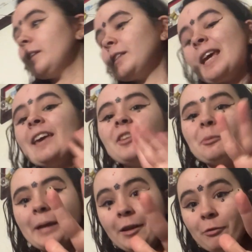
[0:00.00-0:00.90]
Tailor
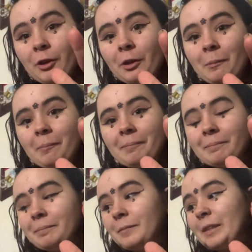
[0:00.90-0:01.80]
made for you.
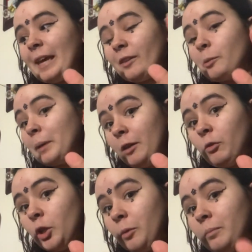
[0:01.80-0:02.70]
Tailor made for you.